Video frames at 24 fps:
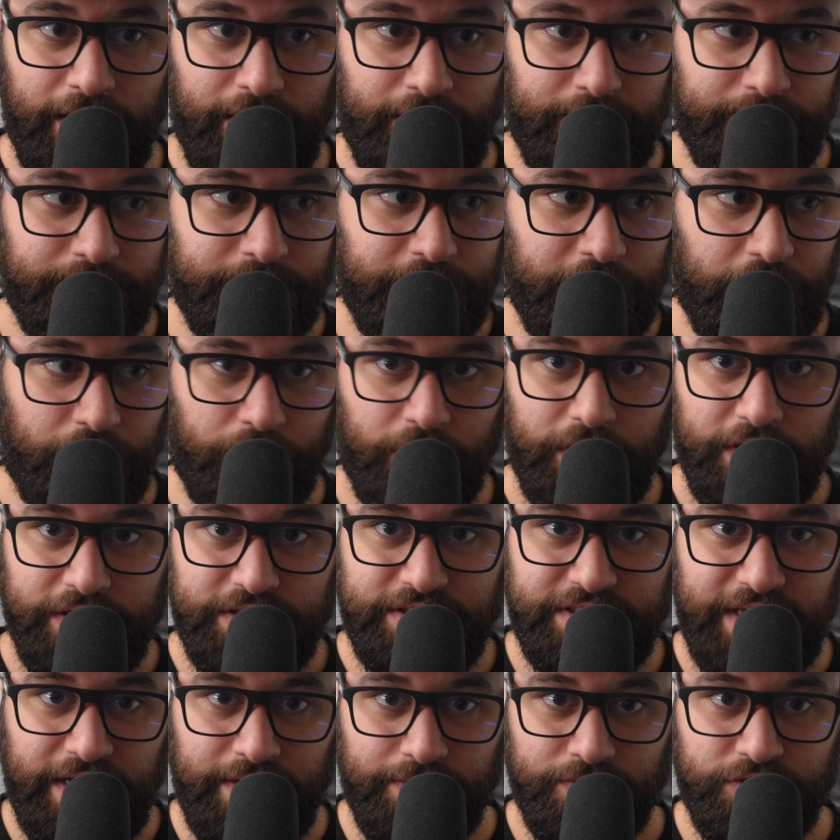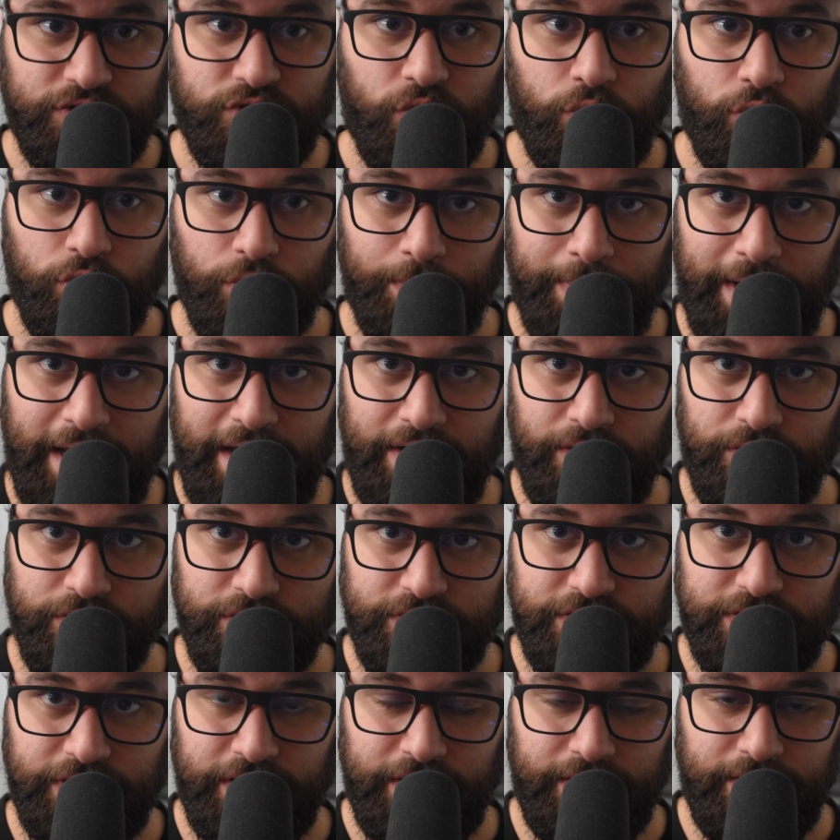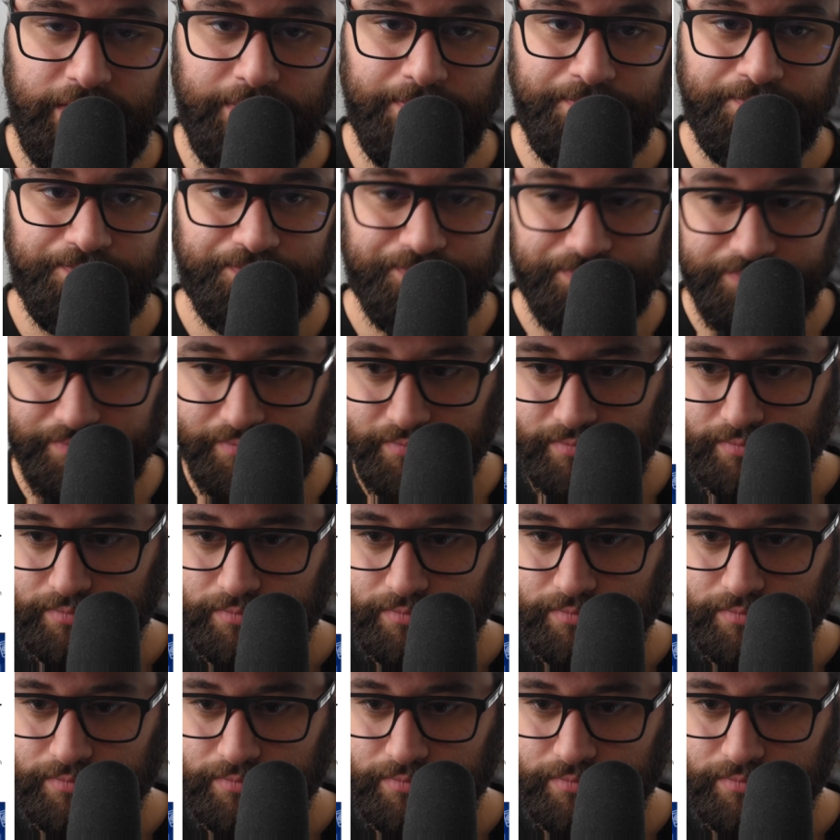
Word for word: uh, you know, set of solar panels. Um,